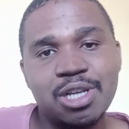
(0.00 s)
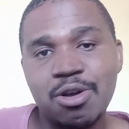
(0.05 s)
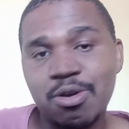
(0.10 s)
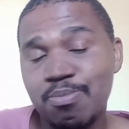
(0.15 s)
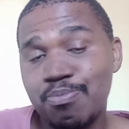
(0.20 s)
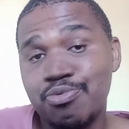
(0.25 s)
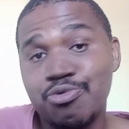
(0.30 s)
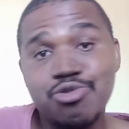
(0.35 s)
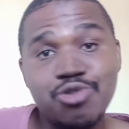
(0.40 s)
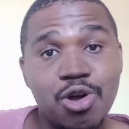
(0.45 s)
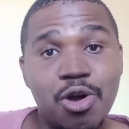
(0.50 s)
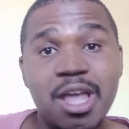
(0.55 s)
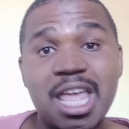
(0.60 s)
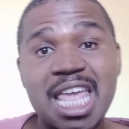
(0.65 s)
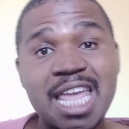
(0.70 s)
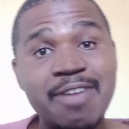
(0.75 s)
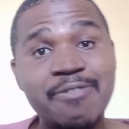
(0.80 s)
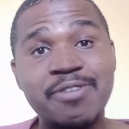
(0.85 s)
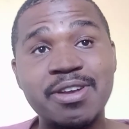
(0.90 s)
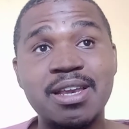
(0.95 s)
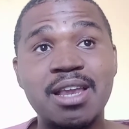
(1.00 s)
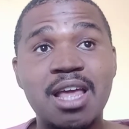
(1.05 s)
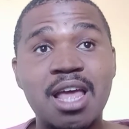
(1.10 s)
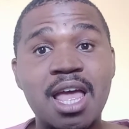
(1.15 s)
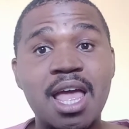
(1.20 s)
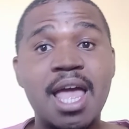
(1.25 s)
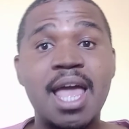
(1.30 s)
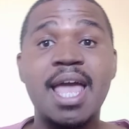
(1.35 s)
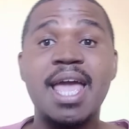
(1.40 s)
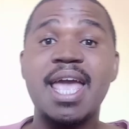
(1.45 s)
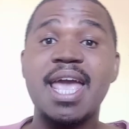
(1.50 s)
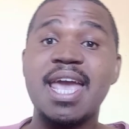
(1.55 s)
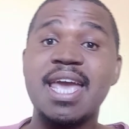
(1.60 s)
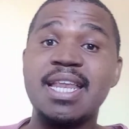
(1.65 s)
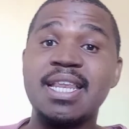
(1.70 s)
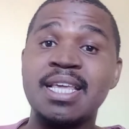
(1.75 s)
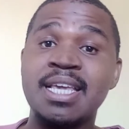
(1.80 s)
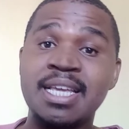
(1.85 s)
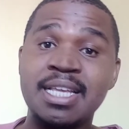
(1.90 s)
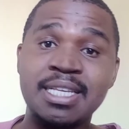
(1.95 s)
You know, Bruno, even
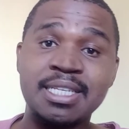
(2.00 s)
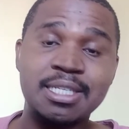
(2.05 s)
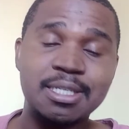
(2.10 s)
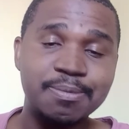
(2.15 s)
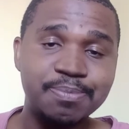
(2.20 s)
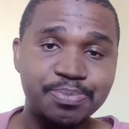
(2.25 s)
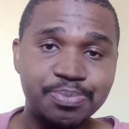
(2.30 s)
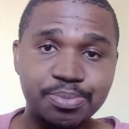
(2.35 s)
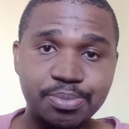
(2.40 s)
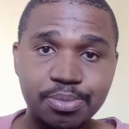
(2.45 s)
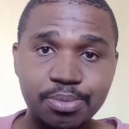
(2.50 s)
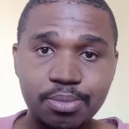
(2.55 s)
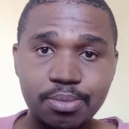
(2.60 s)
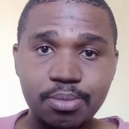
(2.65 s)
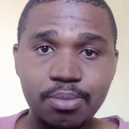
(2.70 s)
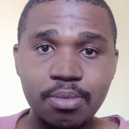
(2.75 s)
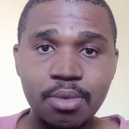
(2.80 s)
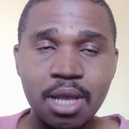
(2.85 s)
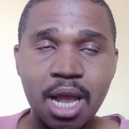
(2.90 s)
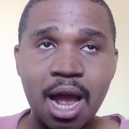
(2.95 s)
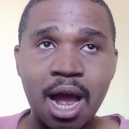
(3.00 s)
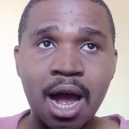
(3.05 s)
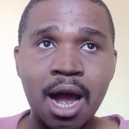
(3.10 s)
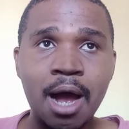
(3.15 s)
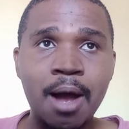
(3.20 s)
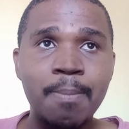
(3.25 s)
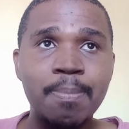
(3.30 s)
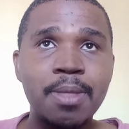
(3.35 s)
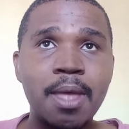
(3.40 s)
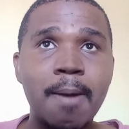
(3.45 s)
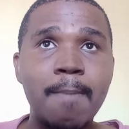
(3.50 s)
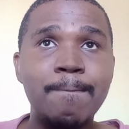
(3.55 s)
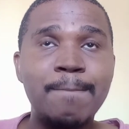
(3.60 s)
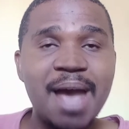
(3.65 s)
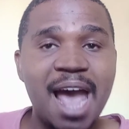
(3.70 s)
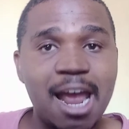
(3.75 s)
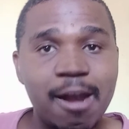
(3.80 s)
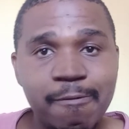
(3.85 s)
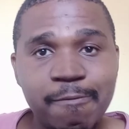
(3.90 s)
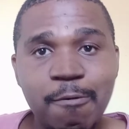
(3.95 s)
in his
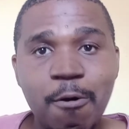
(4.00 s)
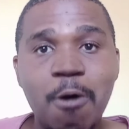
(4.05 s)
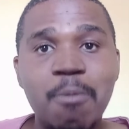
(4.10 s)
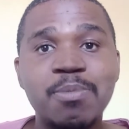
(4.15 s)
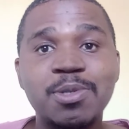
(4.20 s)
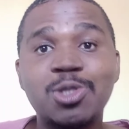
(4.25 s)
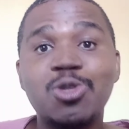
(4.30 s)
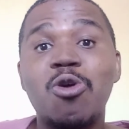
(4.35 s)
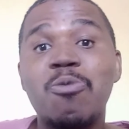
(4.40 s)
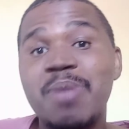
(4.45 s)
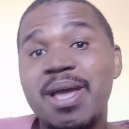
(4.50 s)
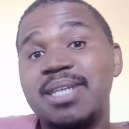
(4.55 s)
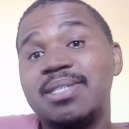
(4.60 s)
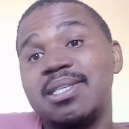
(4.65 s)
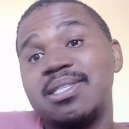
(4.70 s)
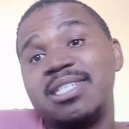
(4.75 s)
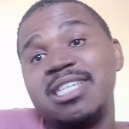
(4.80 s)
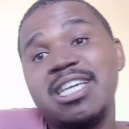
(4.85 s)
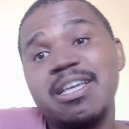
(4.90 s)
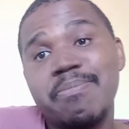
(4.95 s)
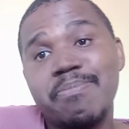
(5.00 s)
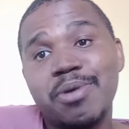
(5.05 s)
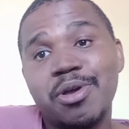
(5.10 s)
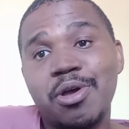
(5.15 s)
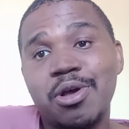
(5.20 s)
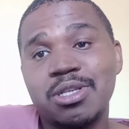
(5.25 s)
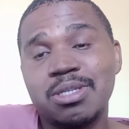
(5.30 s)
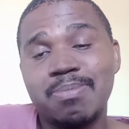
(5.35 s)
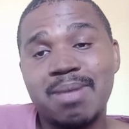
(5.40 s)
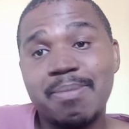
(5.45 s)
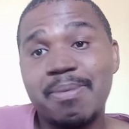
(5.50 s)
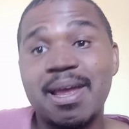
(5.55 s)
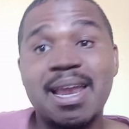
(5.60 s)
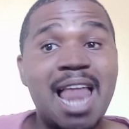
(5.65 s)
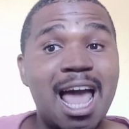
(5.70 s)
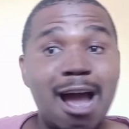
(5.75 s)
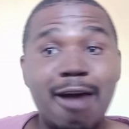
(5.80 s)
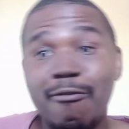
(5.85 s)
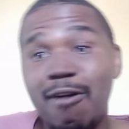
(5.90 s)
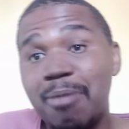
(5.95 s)
bad form, still makes the team because maybe
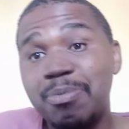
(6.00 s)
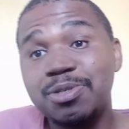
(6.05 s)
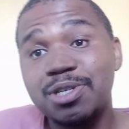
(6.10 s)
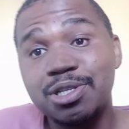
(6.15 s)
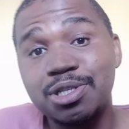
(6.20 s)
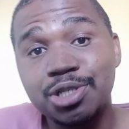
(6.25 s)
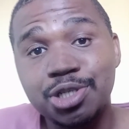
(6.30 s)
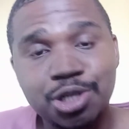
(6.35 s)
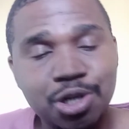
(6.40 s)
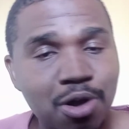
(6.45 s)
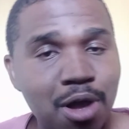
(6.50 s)
a lack of options.